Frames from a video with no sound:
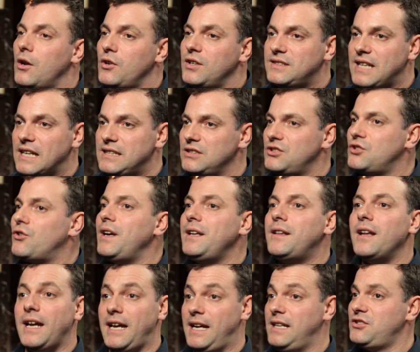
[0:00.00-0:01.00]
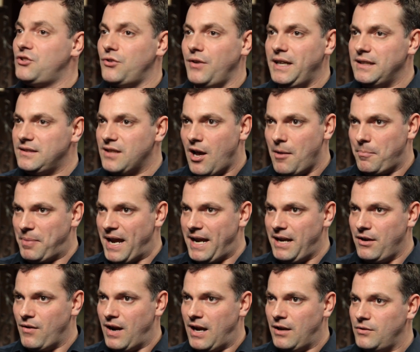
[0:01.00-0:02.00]
on Assassin's Creed, that history is our
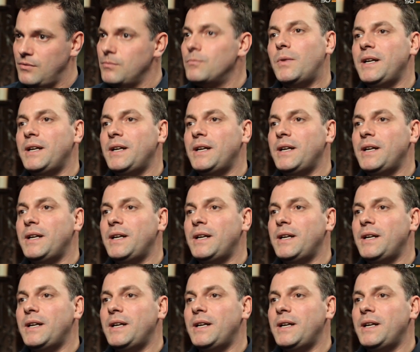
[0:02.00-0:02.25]
playground.